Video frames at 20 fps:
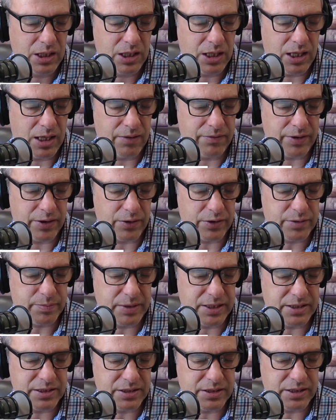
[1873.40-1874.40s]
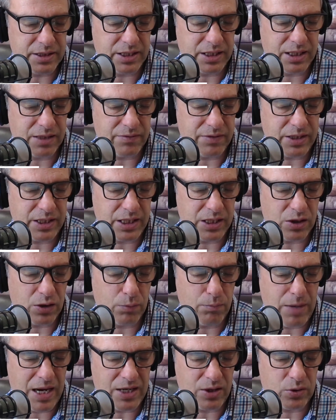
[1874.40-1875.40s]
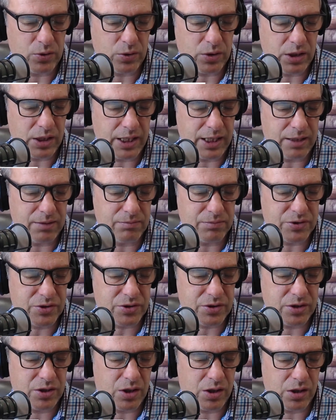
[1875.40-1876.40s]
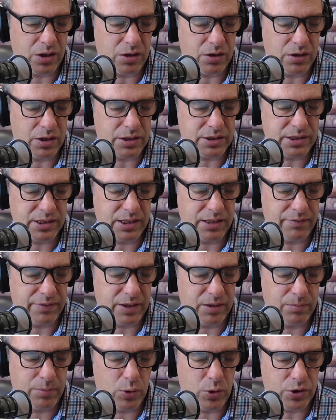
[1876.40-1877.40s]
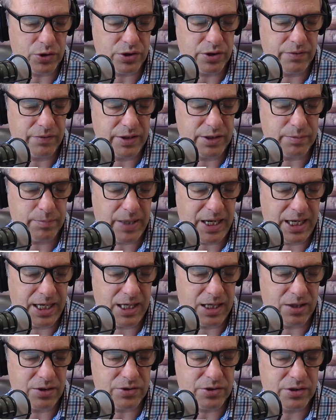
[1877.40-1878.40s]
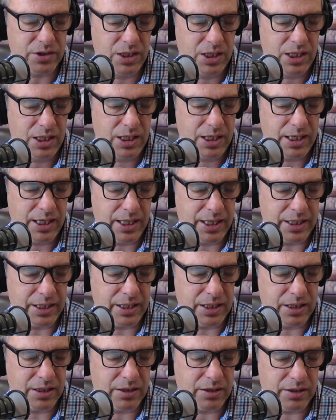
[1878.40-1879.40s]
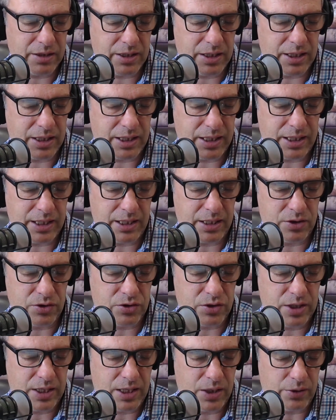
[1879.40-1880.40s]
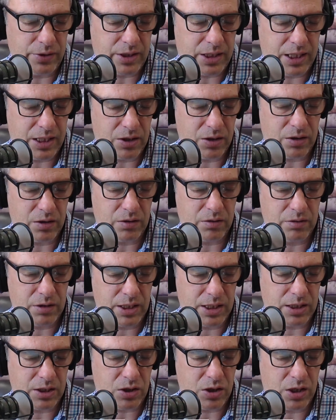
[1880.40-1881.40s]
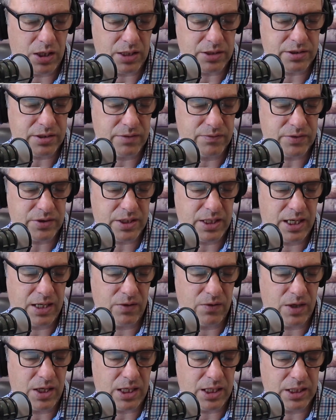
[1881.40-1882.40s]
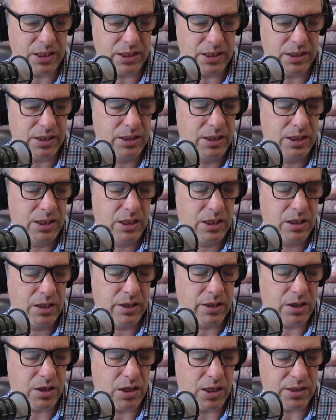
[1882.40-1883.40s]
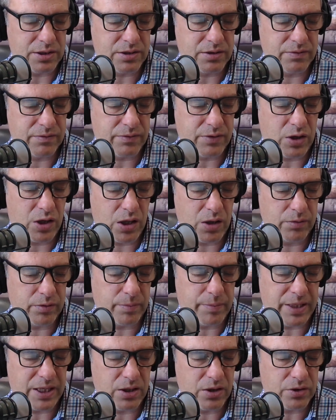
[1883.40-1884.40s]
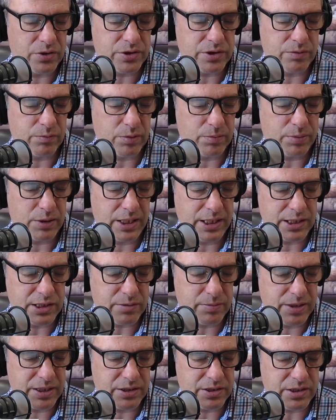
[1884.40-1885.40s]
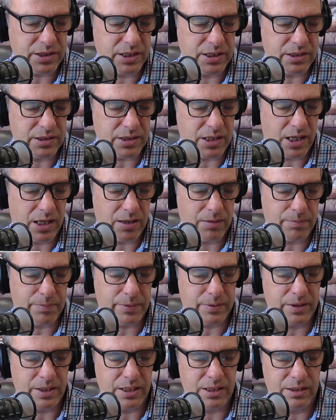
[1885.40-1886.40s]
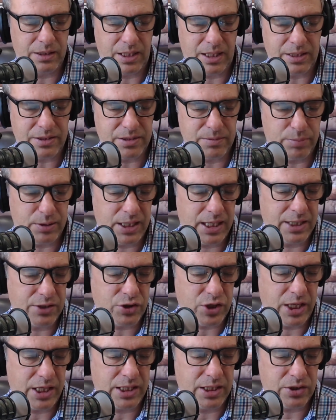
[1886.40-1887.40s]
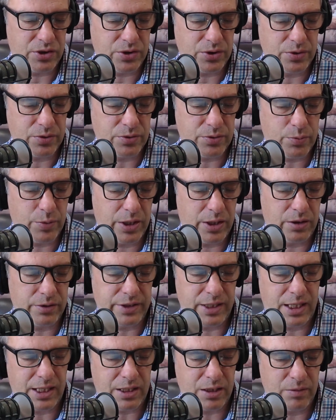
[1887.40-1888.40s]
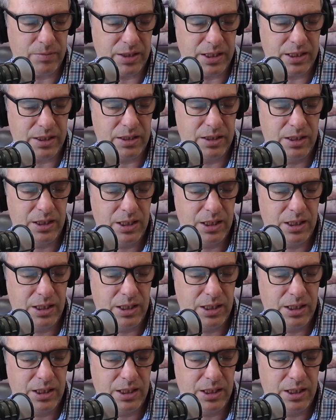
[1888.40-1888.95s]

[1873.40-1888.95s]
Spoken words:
of their expenses in a given year. Medical claims are a significant portion of these payouts, and that healthcare costs have skyrocketed. The cost of car repairs and replacements is up. A lot of supply chain issues, well documented.